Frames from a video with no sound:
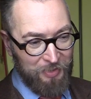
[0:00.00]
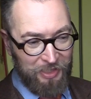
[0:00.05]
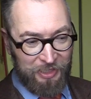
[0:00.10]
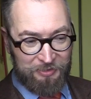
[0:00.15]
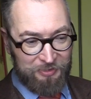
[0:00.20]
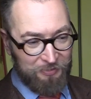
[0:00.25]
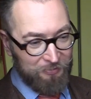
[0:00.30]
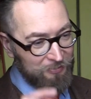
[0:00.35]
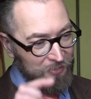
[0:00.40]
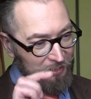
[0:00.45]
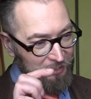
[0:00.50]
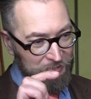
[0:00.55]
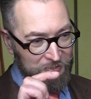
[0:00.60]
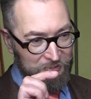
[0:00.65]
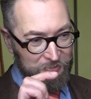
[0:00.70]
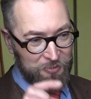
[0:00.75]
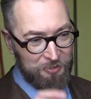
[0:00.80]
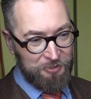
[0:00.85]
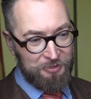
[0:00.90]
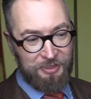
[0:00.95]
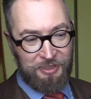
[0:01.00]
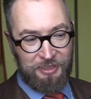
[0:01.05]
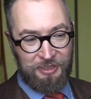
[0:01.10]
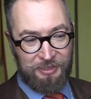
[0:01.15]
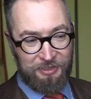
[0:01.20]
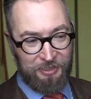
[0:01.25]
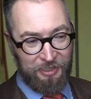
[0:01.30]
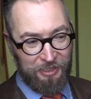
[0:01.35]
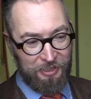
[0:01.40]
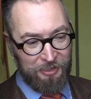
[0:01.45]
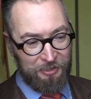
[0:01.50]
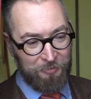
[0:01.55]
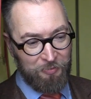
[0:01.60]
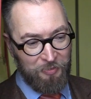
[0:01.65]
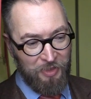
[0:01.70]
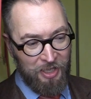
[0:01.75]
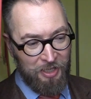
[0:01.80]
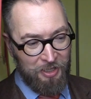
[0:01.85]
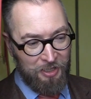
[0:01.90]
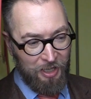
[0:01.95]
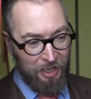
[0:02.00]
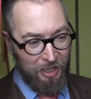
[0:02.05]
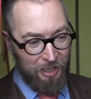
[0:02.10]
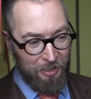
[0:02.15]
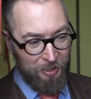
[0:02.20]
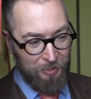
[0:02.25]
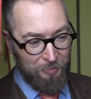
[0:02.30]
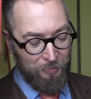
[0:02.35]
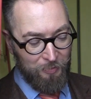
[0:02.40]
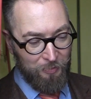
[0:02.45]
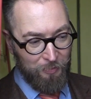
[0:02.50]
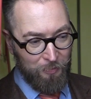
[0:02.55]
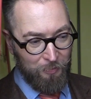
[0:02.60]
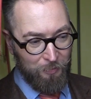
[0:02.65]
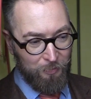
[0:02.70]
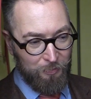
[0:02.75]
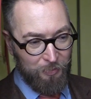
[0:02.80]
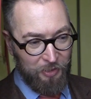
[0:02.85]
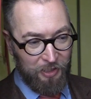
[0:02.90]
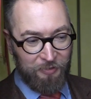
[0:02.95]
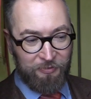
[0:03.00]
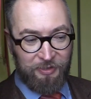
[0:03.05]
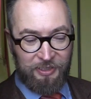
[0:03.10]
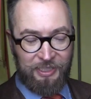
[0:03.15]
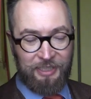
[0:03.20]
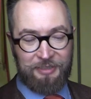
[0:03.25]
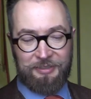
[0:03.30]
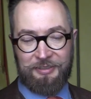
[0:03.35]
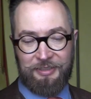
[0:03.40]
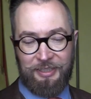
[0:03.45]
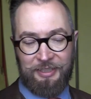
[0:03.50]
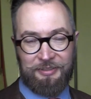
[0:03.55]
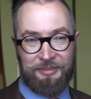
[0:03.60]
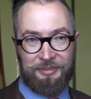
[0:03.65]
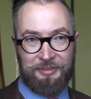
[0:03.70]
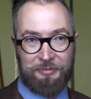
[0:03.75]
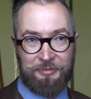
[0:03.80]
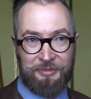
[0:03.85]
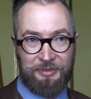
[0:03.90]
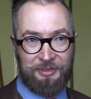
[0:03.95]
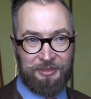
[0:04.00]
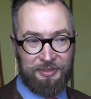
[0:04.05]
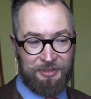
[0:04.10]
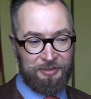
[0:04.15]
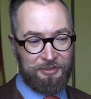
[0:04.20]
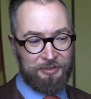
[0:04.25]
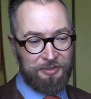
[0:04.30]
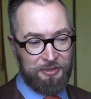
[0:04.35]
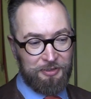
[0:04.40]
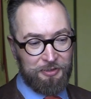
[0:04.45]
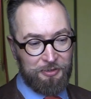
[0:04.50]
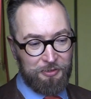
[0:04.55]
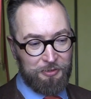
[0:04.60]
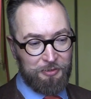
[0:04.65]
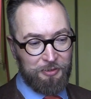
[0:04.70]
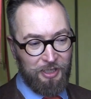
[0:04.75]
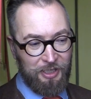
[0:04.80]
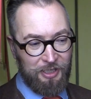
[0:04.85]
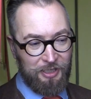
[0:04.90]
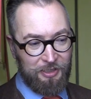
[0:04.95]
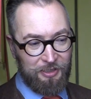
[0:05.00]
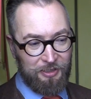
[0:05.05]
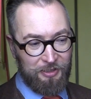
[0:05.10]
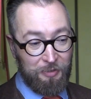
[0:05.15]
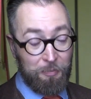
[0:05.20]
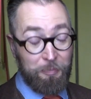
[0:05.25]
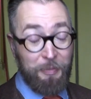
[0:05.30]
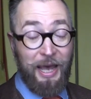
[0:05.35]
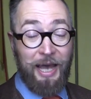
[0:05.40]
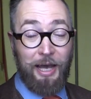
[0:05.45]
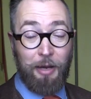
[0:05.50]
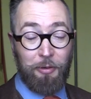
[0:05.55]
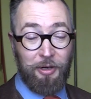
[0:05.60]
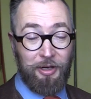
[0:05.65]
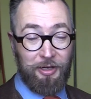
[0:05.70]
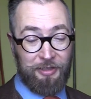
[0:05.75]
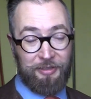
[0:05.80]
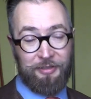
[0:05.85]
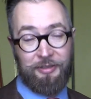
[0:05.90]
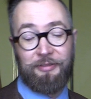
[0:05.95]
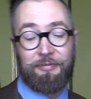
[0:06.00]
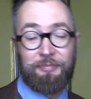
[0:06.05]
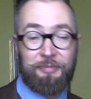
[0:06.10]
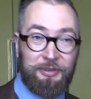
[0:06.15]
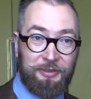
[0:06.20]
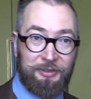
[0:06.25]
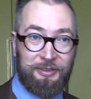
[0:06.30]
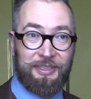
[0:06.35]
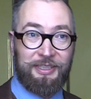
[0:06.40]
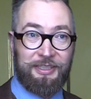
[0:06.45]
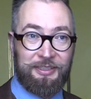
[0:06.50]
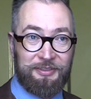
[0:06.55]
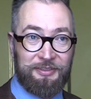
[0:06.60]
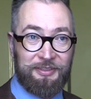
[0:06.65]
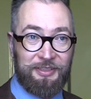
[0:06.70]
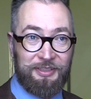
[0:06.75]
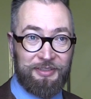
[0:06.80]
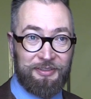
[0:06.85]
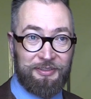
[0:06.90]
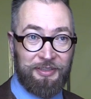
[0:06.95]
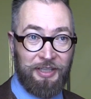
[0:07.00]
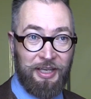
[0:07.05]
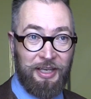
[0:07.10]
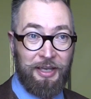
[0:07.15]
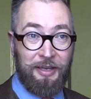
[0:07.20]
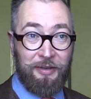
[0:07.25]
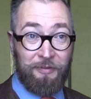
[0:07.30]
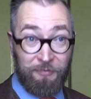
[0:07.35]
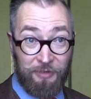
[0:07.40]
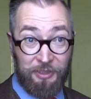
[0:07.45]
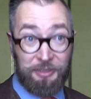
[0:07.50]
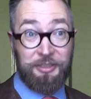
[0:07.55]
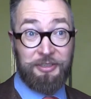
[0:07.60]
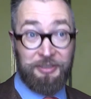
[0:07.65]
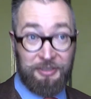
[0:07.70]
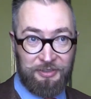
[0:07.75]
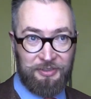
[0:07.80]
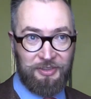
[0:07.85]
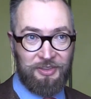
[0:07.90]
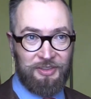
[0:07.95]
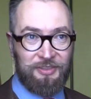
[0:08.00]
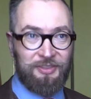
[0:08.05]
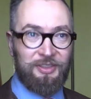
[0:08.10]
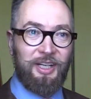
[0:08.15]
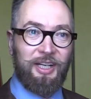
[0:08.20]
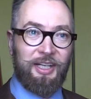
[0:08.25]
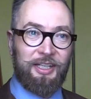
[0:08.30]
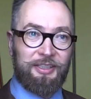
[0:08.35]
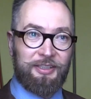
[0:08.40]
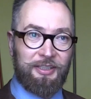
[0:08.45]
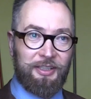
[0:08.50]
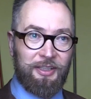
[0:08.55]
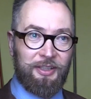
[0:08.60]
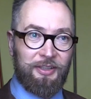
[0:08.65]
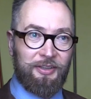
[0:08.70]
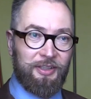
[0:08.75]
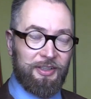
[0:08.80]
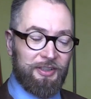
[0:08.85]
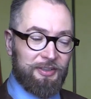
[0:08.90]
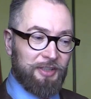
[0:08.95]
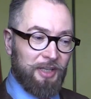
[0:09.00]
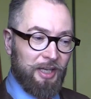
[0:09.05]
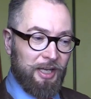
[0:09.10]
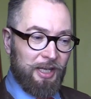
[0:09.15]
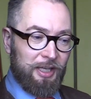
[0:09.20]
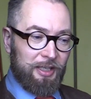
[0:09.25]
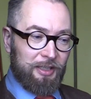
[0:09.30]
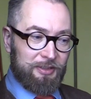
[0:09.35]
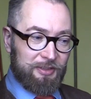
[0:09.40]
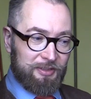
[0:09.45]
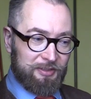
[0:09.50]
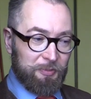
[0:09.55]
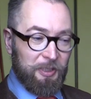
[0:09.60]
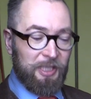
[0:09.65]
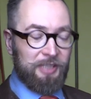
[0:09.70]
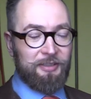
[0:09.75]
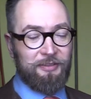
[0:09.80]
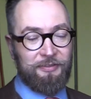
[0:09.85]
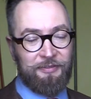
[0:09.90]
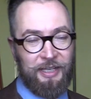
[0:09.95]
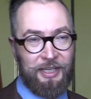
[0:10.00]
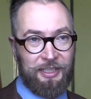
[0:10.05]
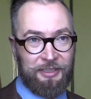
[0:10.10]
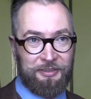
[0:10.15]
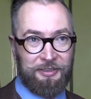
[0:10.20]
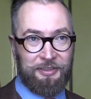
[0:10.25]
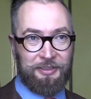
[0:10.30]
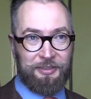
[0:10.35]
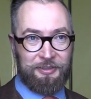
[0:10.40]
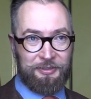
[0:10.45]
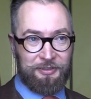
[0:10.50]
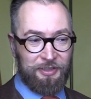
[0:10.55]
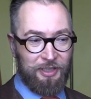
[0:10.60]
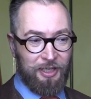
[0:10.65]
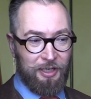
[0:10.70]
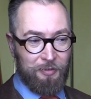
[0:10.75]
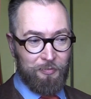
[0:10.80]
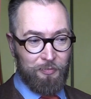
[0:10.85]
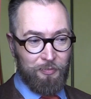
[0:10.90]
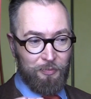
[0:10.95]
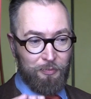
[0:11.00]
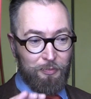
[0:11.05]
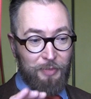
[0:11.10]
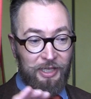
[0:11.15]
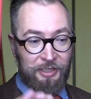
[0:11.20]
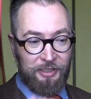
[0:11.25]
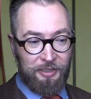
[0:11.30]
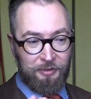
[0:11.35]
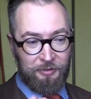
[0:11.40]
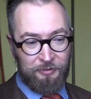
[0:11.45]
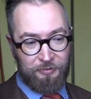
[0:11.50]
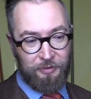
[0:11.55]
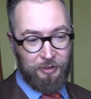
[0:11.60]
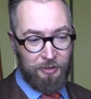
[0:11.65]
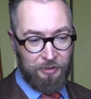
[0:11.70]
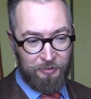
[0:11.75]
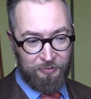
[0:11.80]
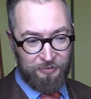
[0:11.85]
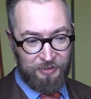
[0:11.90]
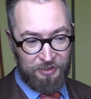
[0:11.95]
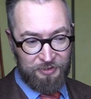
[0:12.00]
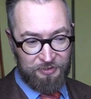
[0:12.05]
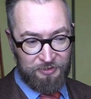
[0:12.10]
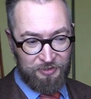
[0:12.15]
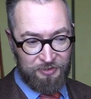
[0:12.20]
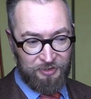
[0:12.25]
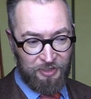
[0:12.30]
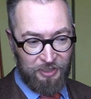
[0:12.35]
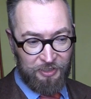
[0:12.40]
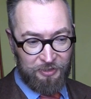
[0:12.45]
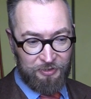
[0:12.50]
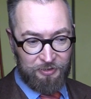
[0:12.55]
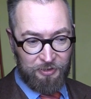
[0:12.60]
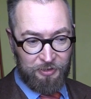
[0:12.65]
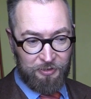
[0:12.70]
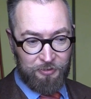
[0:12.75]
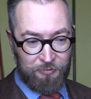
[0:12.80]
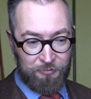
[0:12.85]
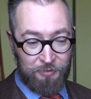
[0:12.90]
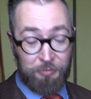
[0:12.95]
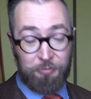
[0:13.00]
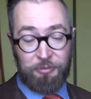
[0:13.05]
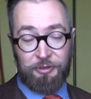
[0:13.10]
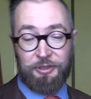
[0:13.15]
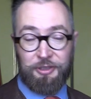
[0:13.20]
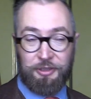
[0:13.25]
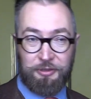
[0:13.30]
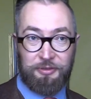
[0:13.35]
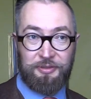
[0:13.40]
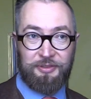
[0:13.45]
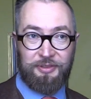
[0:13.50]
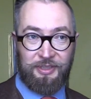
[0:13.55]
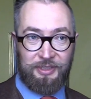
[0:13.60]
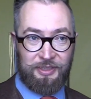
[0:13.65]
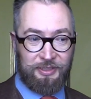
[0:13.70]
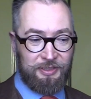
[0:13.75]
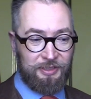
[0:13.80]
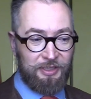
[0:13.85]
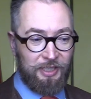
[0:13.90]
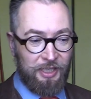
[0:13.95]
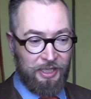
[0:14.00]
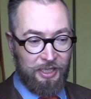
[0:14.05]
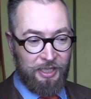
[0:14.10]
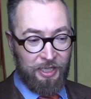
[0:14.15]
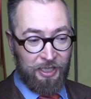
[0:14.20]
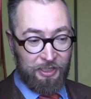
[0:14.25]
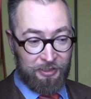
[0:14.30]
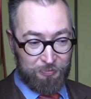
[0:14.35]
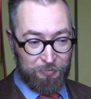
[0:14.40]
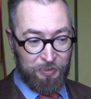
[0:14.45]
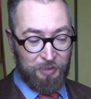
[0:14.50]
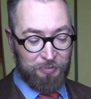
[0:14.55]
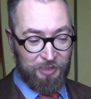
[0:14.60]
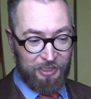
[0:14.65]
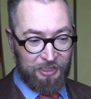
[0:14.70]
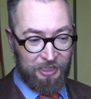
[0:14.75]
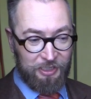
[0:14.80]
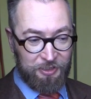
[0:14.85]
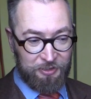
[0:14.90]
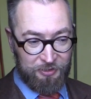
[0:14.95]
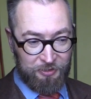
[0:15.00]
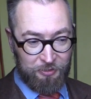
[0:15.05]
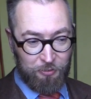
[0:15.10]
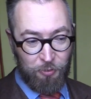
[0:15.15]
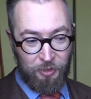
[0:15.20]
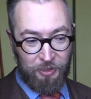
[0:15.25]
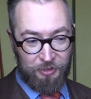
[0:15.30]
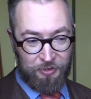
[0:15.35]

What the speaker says: It's a very small detail, but I think that's testament to the power of Piranesi's vision as a designer, that despite the fact that many of these designs are reproduced in his publication